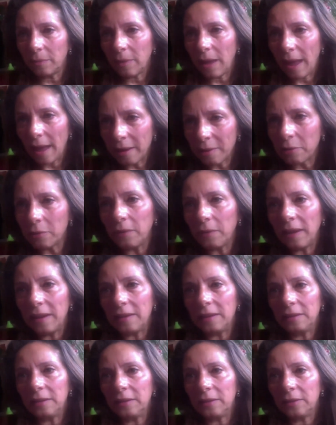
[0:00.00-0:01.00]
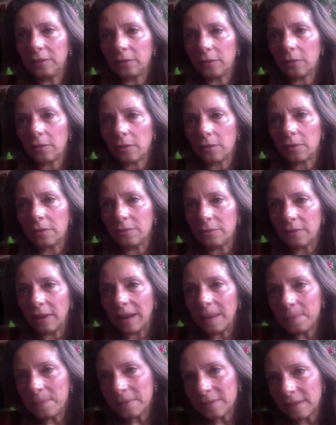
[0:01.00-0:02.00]
aggravated
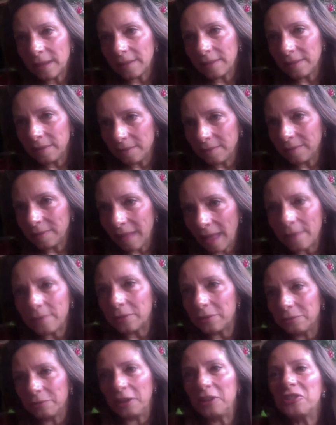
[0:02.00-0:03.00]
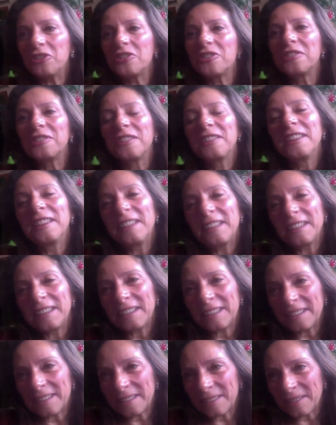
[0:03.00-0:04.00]
rapes that never reached
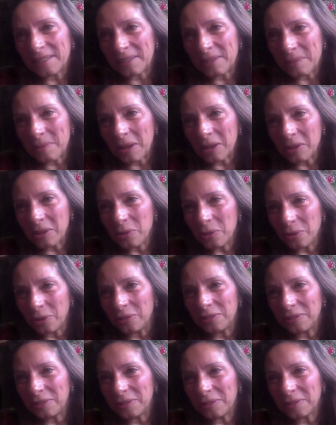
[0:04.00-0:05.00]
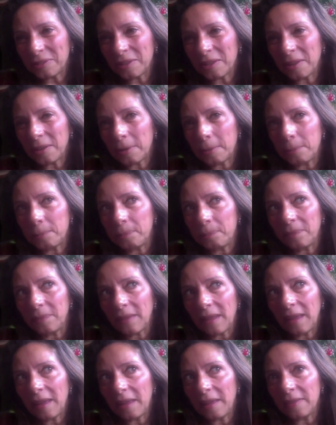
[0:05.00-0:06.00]
a court. And
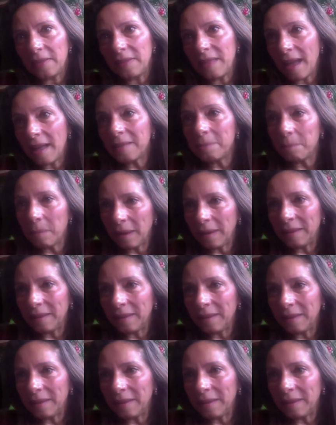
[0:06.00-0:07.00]
that means